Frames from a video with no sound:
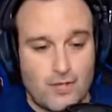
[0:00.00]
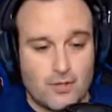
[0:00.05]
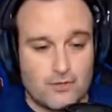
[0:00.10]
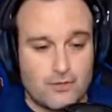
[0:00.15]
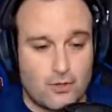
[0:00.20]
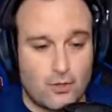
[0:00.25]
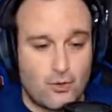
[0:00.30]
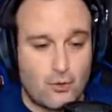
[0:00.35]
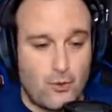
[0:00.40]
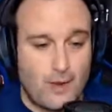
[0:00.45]

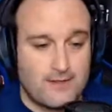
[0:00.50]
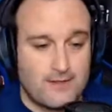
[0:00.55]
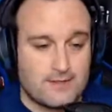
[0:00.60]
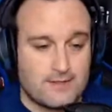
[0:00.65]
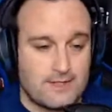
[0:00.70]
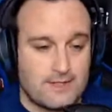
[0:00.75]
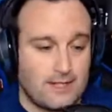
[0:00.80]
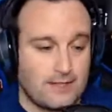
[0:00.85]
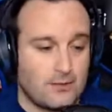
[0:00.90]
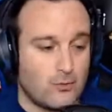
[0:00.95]
So wait
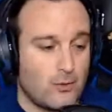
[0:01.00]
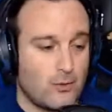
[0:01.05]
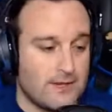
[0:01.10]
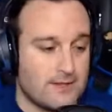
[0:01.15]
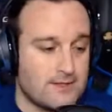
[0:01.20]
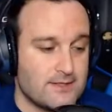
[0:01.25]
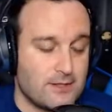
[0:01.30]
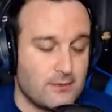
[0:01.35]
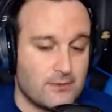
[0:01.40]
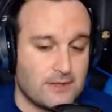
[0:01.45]
and see
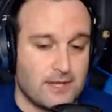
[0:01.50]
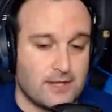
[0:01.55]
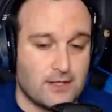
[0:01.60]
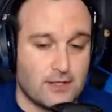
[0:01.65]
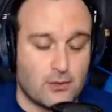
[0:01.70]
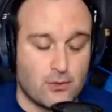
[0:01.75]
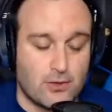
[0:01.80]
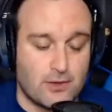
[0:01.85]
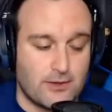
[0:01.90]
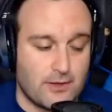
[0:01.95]
what they
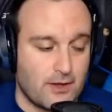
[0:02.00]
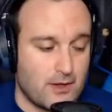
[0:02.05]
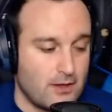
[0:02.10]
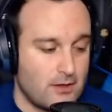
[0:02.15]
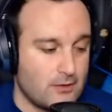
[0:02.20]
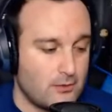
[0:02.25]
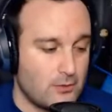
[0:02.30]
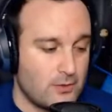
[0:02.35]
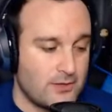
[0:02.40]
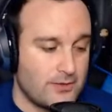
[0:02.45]
do with
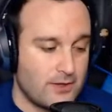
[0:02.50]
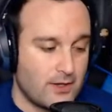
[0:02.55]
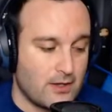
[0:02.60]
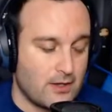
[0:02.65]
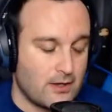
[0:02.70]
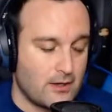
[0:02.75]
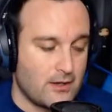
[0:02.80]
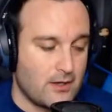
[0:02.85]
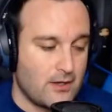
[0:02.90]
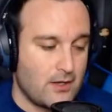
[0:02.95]

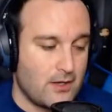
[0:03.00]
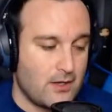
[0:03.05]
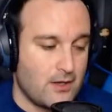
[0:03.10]
Bill,